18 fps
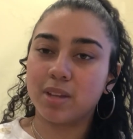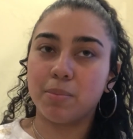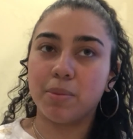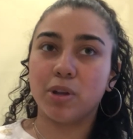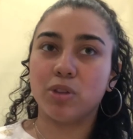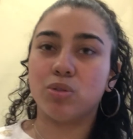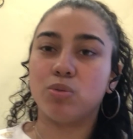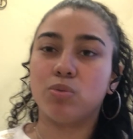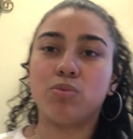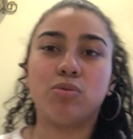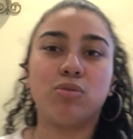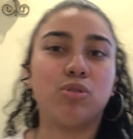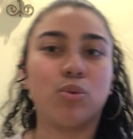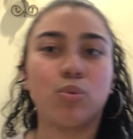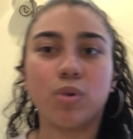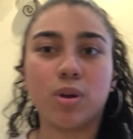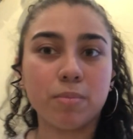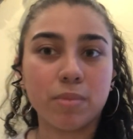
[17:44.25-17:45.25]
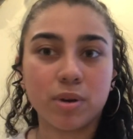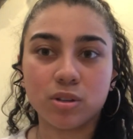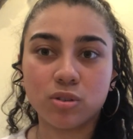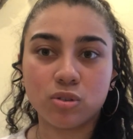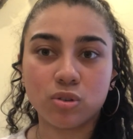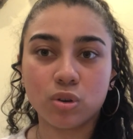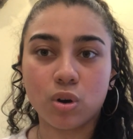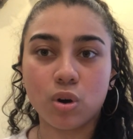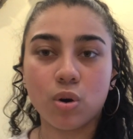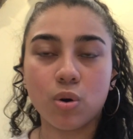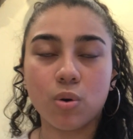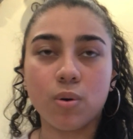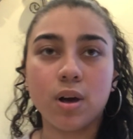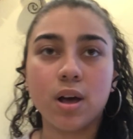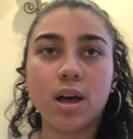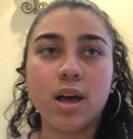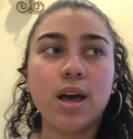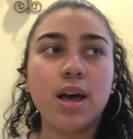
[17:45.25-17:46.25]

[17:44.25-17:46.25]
about 3 months ago